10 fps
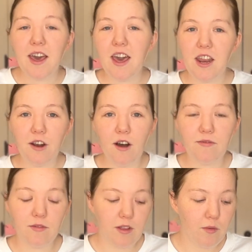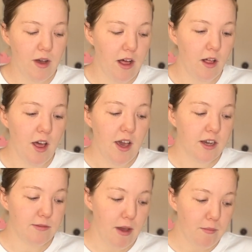hit it off really well
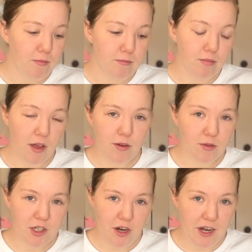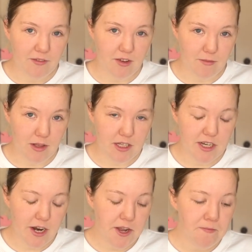because my brother was training for the
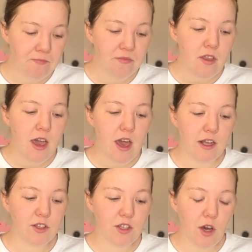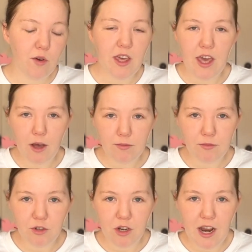military, and so he helped
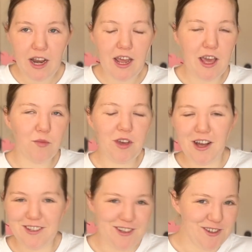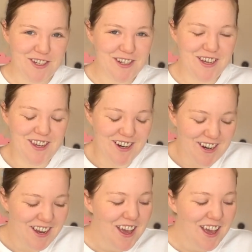him train and we got to know each other.